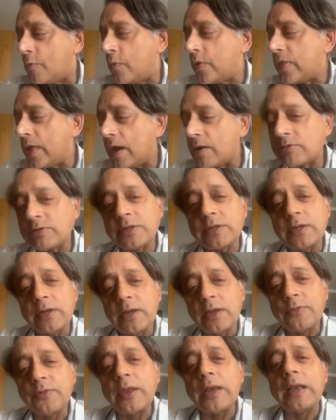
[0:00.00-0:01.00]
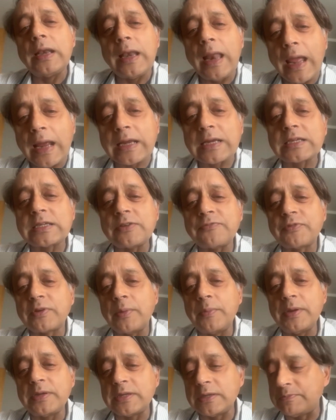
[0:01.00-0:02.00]
without the lakhs of
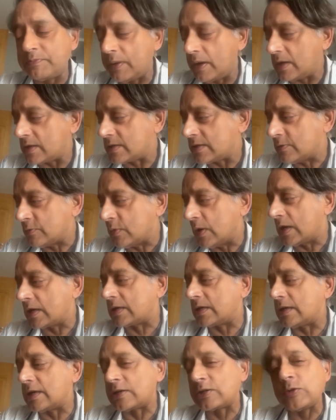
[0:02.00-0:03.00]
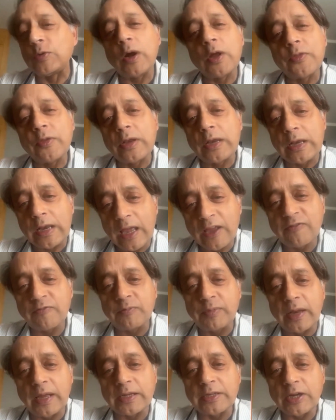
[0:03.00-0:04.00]
committed party workers who are the
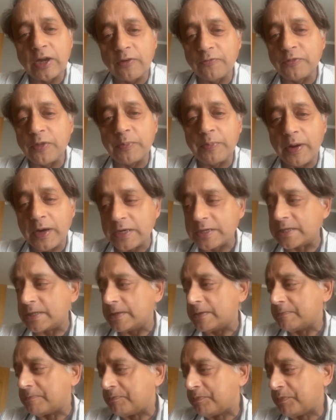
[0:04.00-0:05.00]
lifeblood of the party.